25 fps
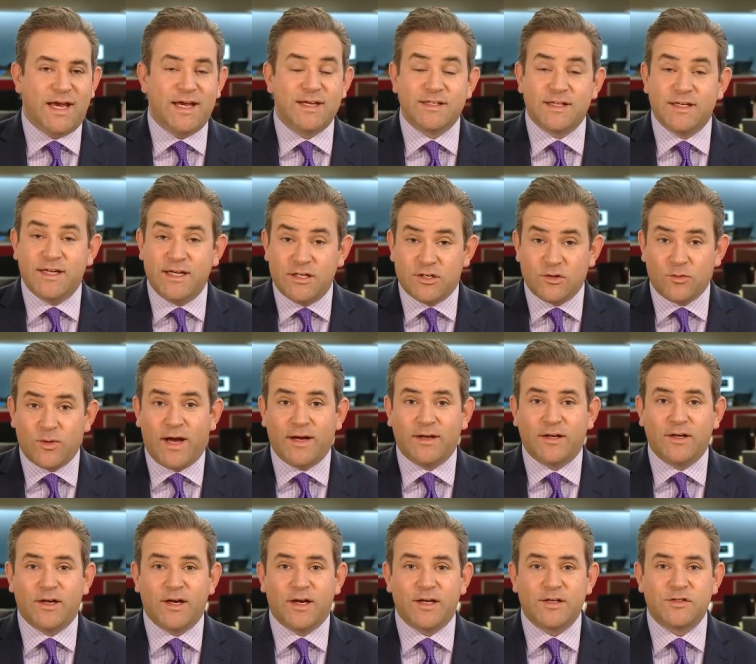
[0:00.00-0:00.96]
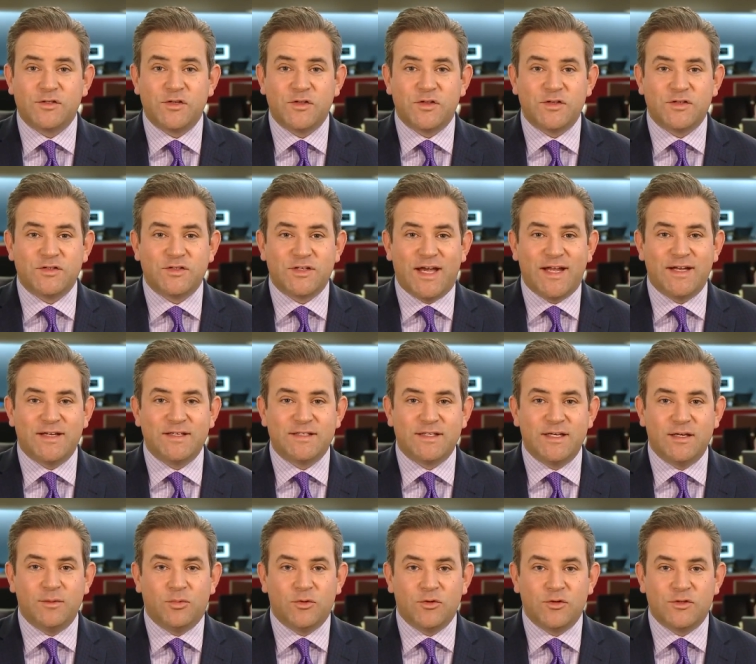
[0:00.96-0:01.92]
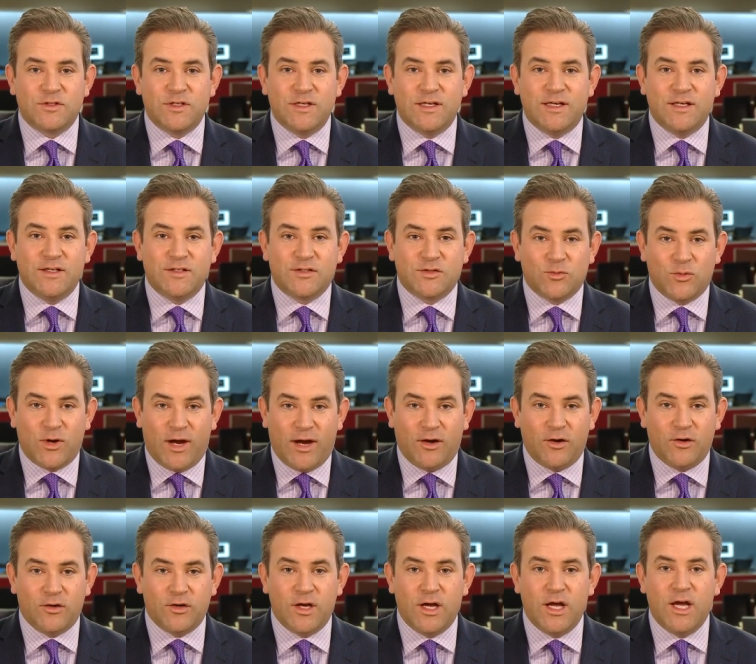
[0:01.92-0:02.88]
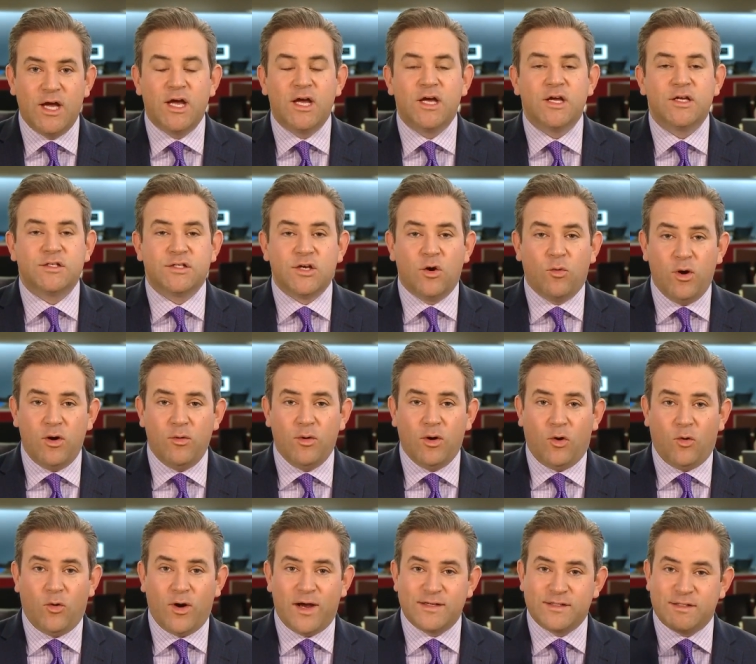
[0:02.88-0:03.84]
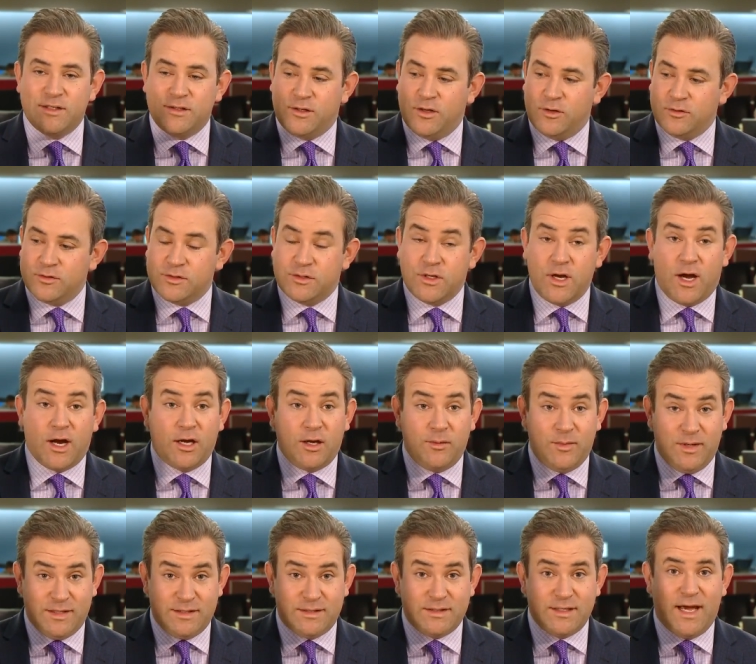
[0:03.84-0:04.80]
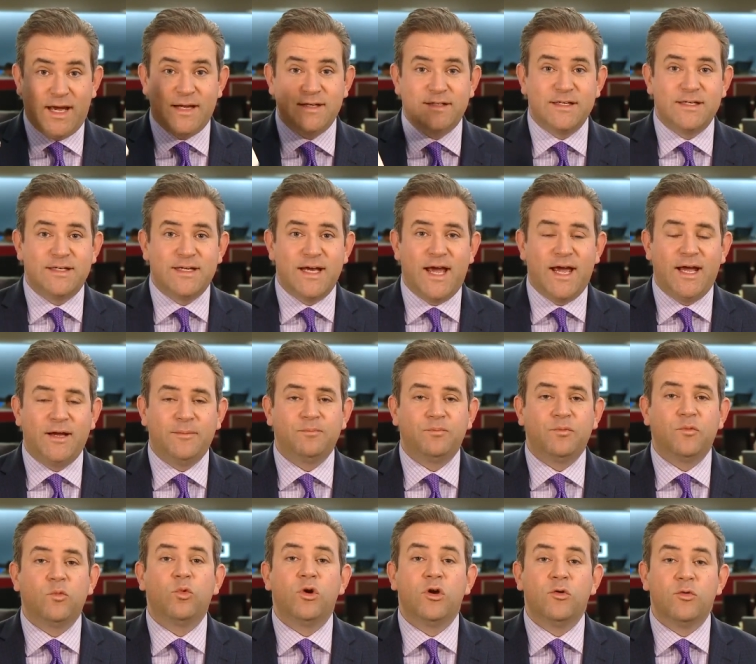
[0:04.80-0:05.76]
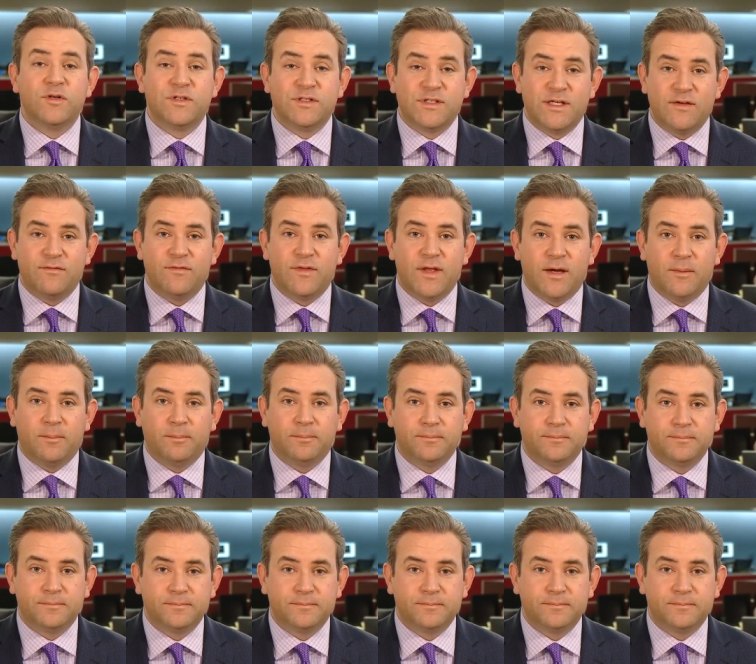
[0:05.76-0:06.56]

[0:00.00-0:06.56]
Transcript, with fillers: case, and he directed us to the sentencing proceedings record. So we requested those documents, and today we received them.